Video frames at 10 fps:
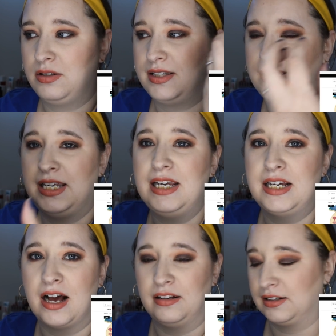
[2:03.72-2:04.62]

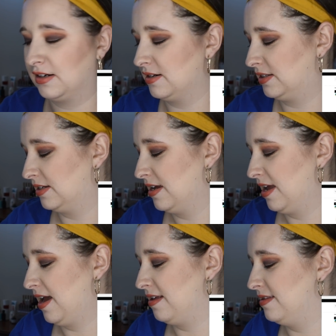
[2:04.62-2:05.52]
sea colors.
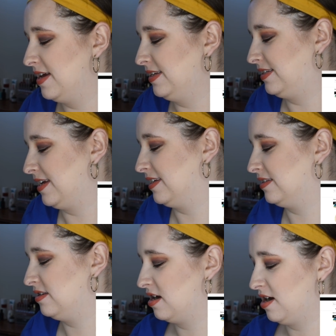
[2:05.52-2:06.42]
And this is
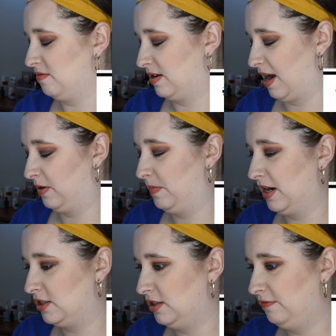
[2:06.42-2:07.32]
not what I would
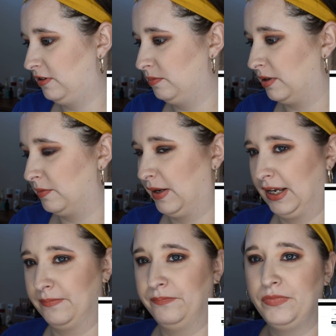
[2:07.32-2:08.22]
picture for a
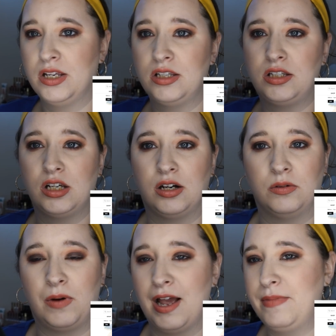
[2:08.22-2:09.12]
mermaid.
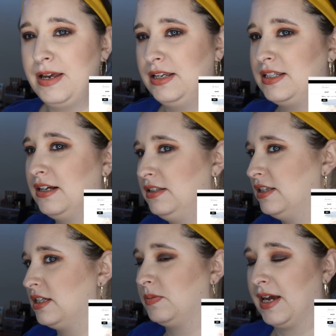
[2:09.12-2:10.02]
So why am I
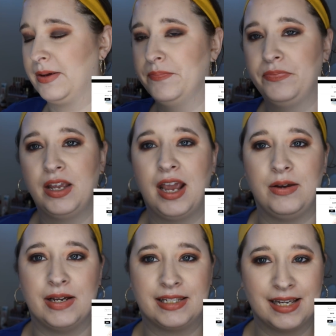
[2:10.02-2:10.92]
tilted this way?
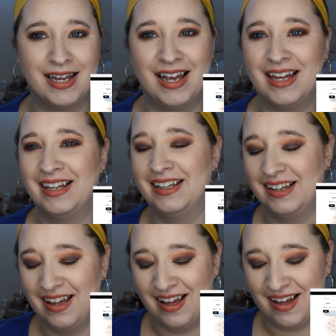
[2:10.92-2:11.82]
Anyways,
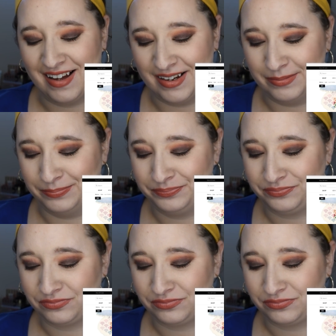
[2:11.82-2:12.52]
in